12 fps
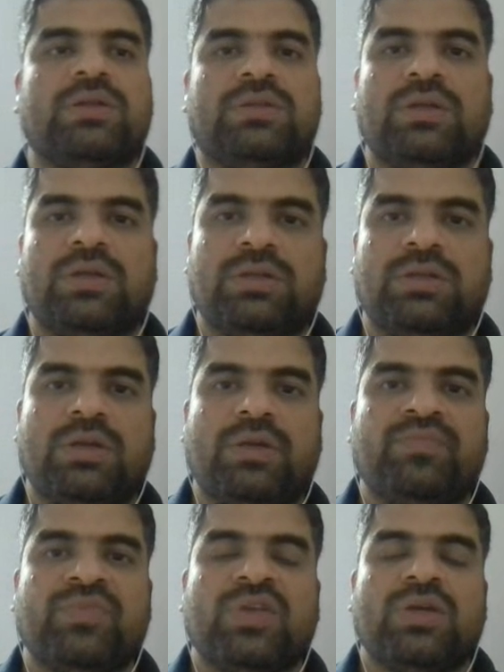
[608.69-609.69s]
in the
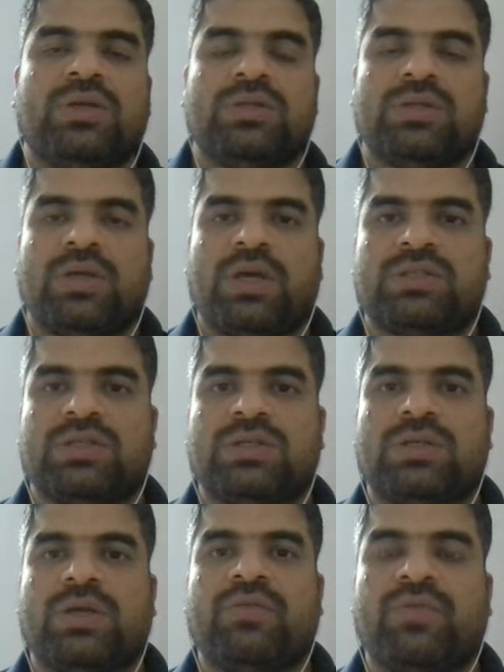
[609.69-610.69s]
as an
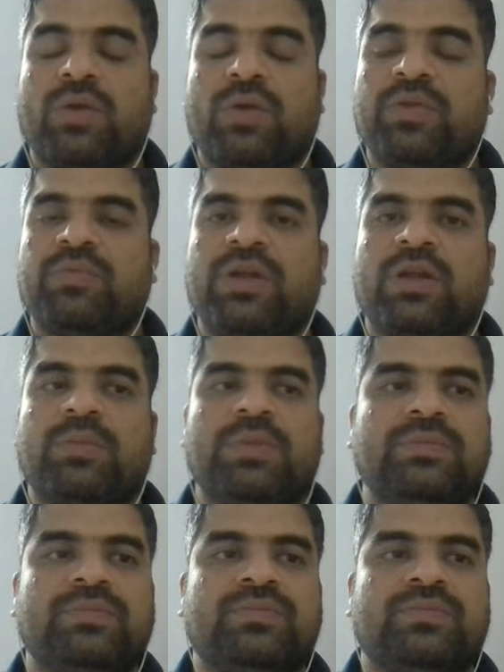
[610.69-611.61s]
environment variable.